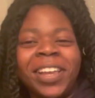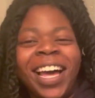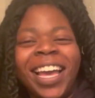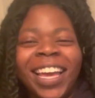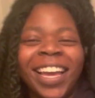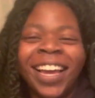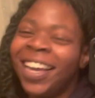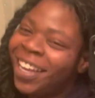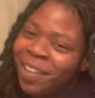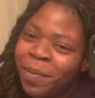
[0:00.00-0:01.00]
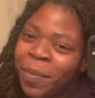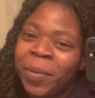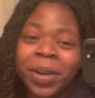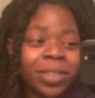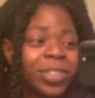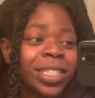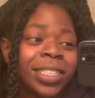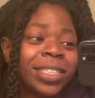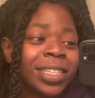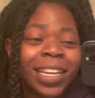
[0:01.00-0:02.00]
Like, but we're gonna drink that
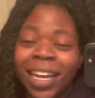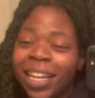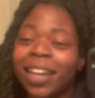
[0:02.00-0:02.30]
shit today.